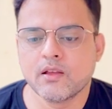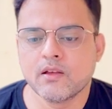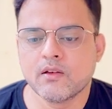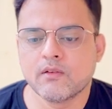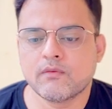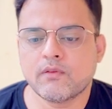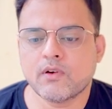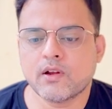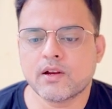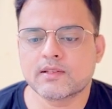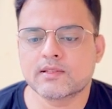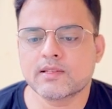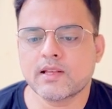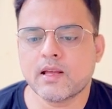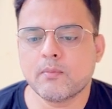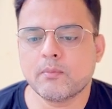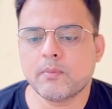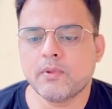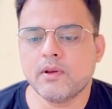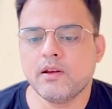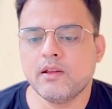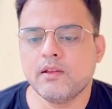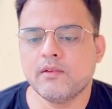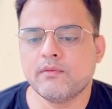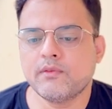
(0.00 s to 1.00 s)
For
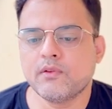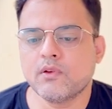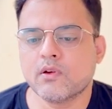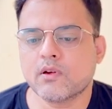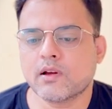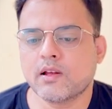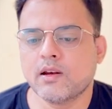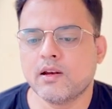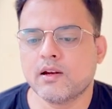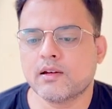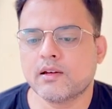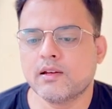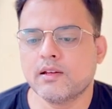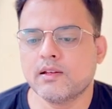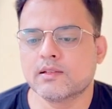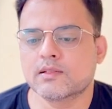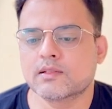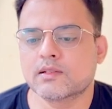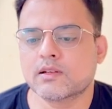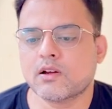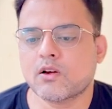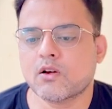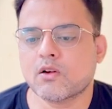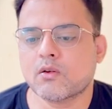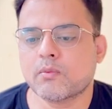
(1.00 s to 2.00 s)
example, if you are collecting
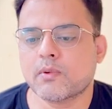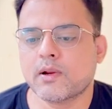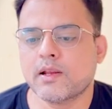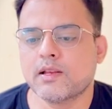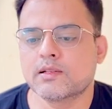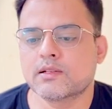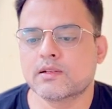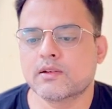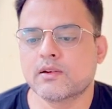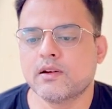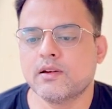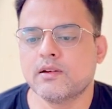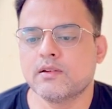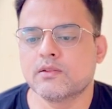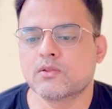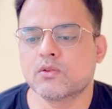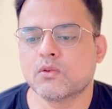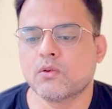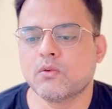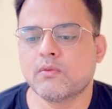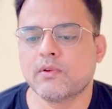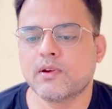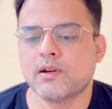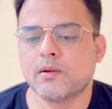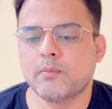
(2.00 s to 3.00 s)
stock price trends
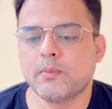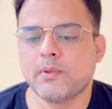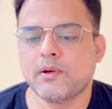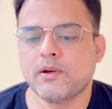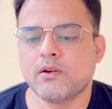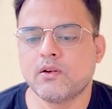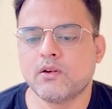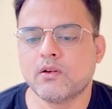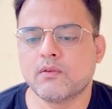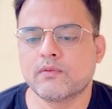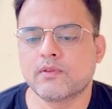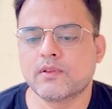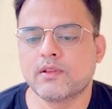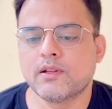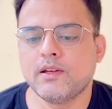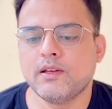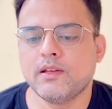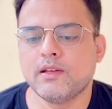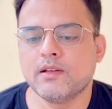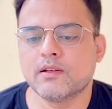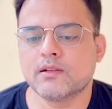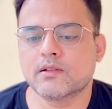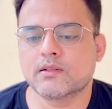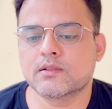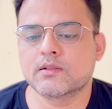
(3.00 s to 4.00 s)
over a period of 3
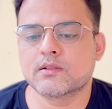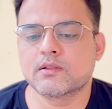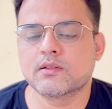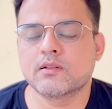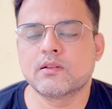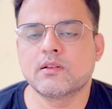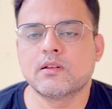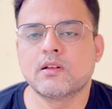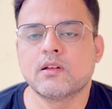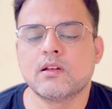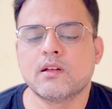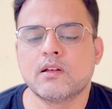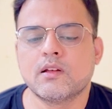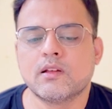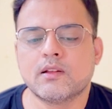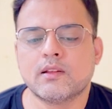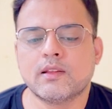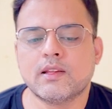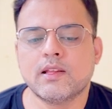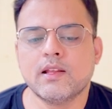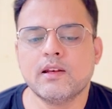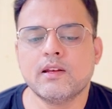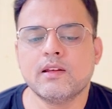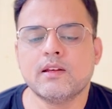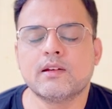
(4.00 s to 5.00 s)
years,
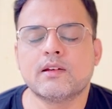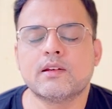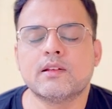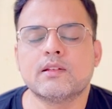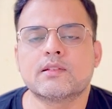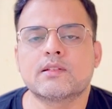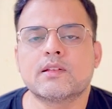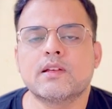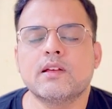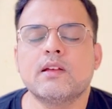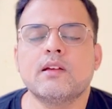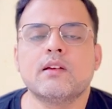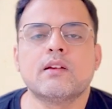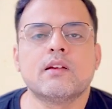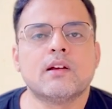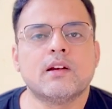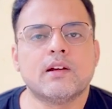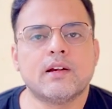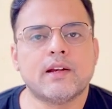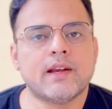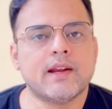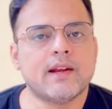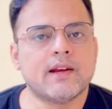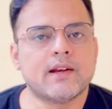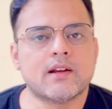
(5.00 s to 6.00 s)
then it is a
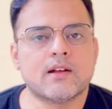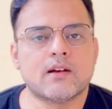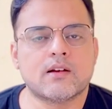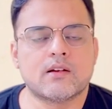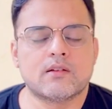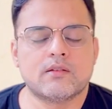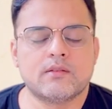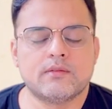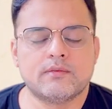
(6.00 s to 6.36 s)
data.